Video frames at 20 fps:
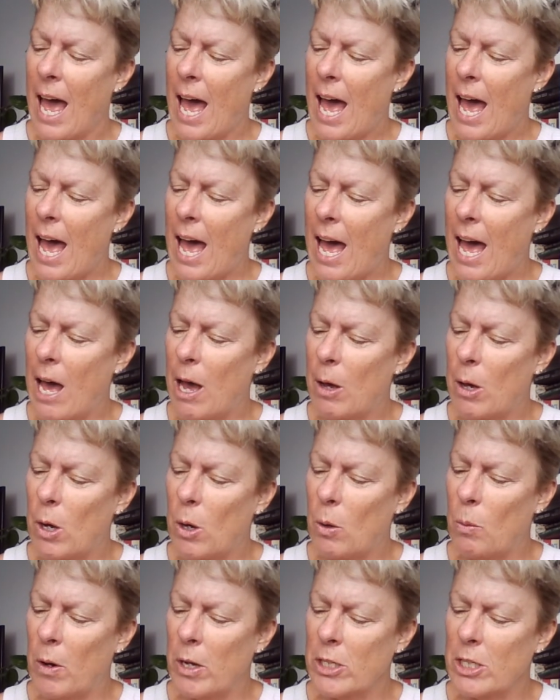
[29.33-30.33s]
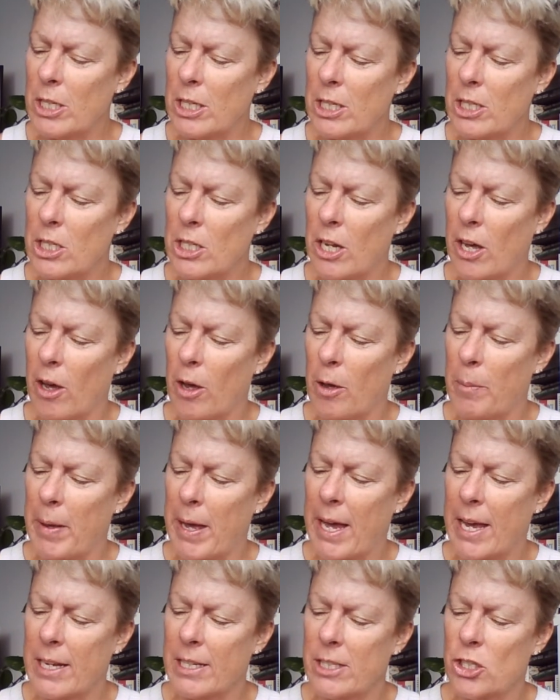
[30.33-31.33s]
Uh, wanting to know
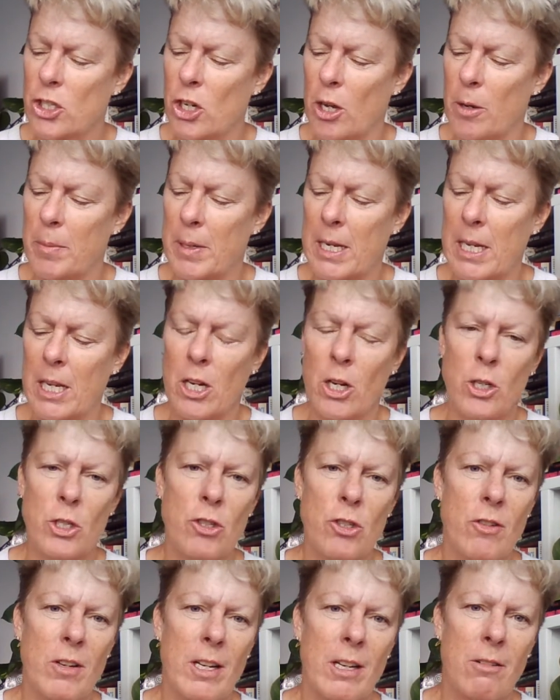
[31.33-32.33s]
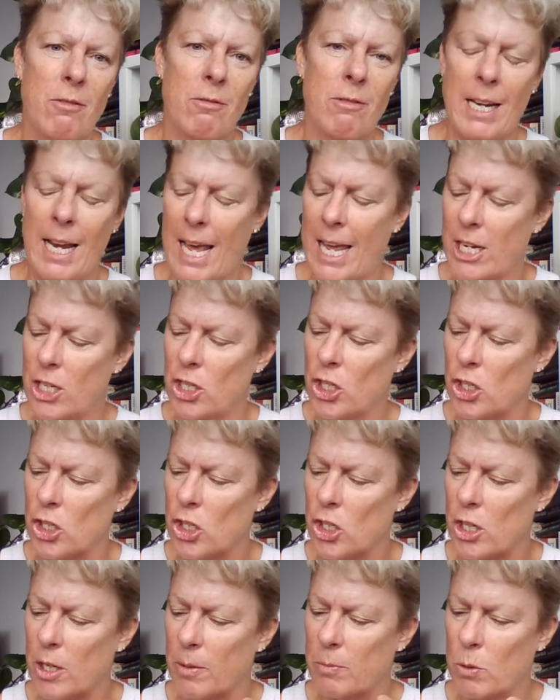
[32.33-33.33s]
about Germany and Austrian
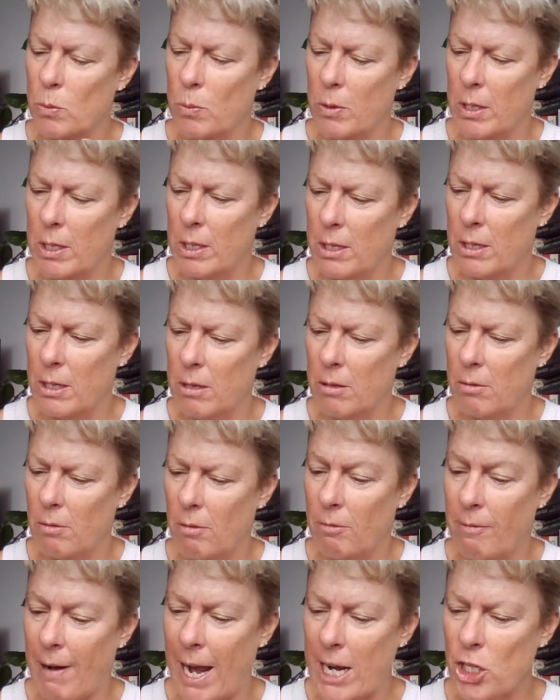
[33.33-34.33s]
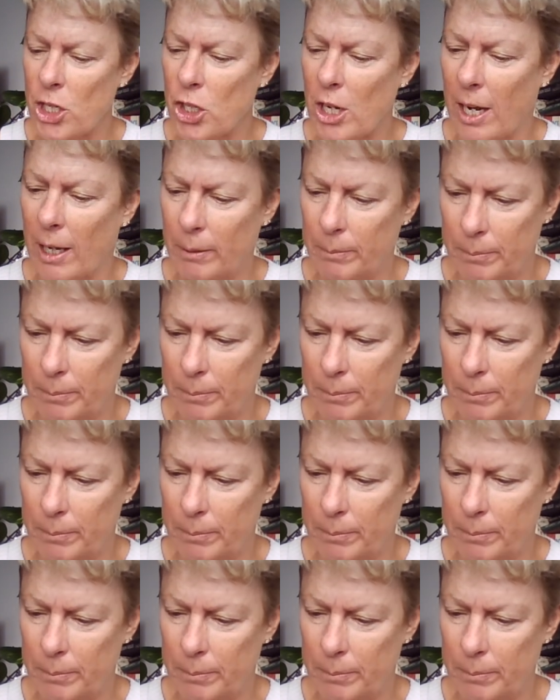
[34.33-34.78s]
relationships with Russia